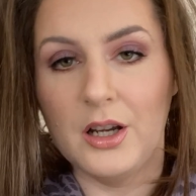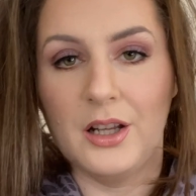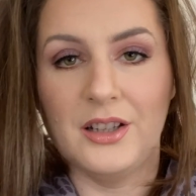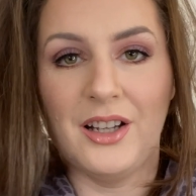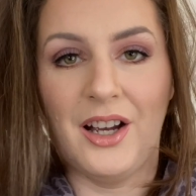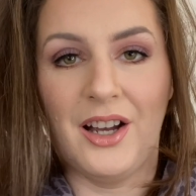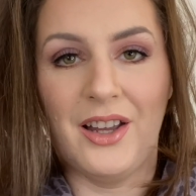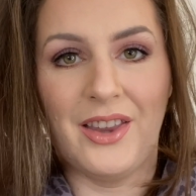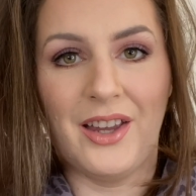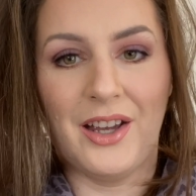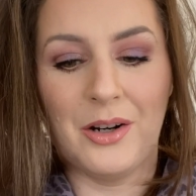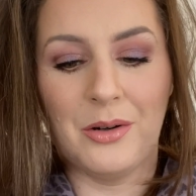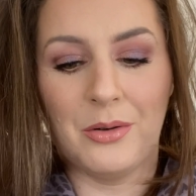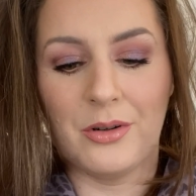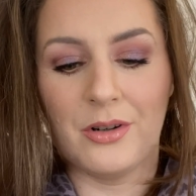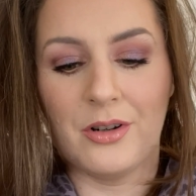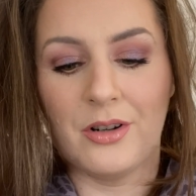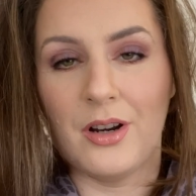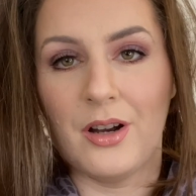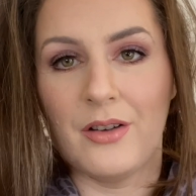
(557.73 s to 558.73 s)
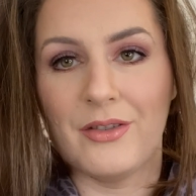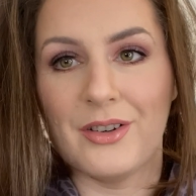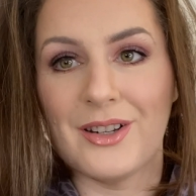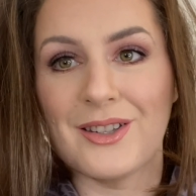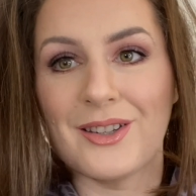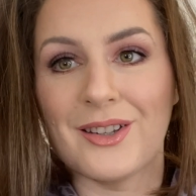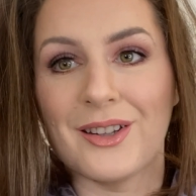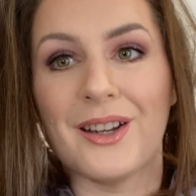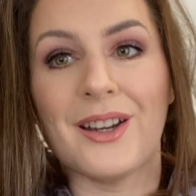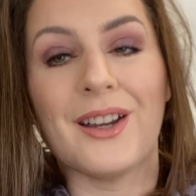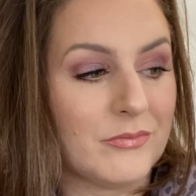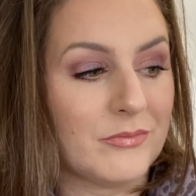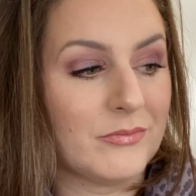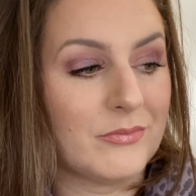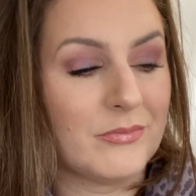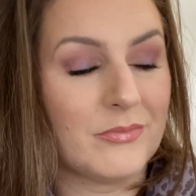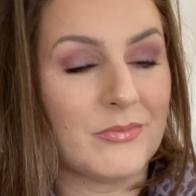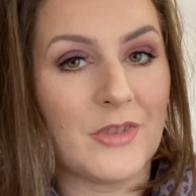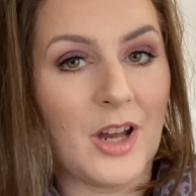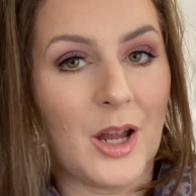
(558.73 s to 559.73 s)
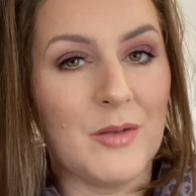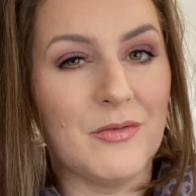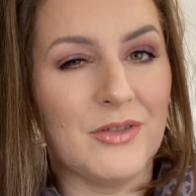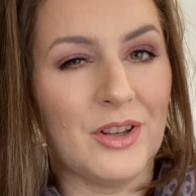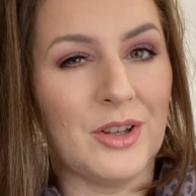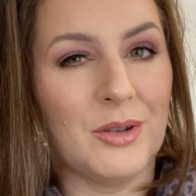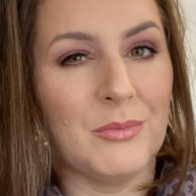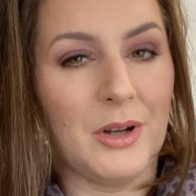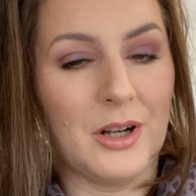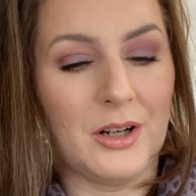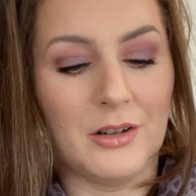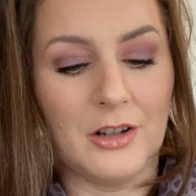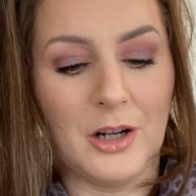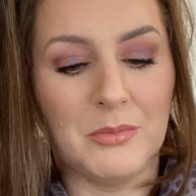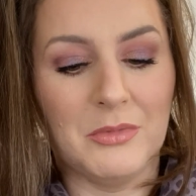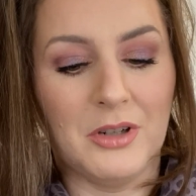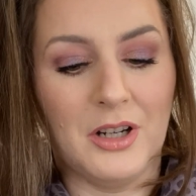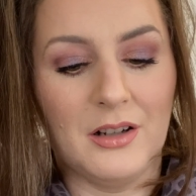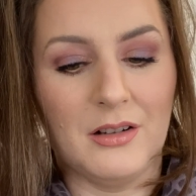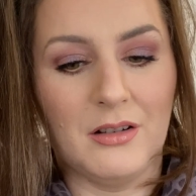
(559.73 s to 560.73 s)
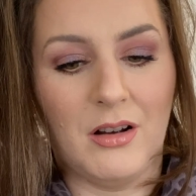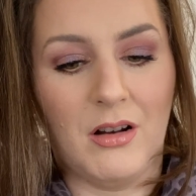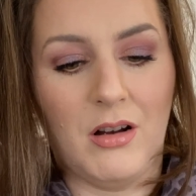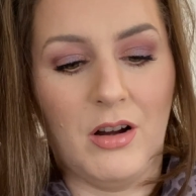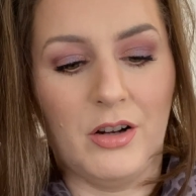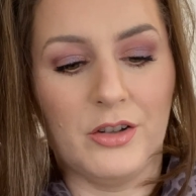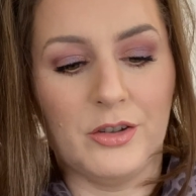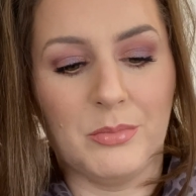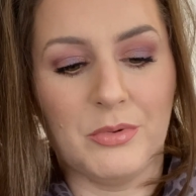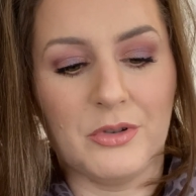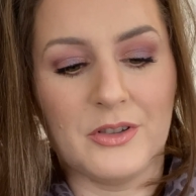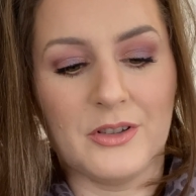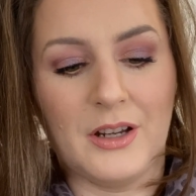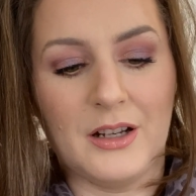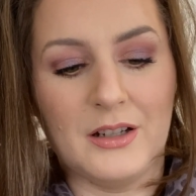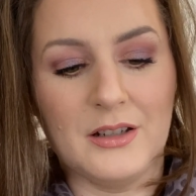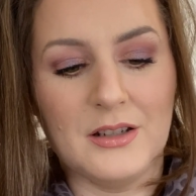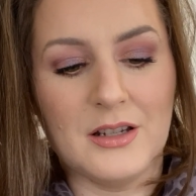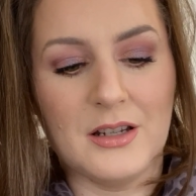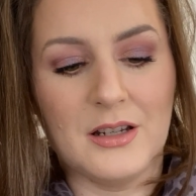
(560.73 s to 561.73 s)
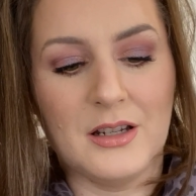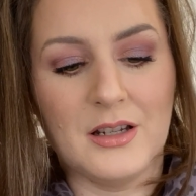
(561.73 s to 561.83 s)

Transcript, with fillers: Not in that order, obviously. I'm feeling better. I'm not 100%.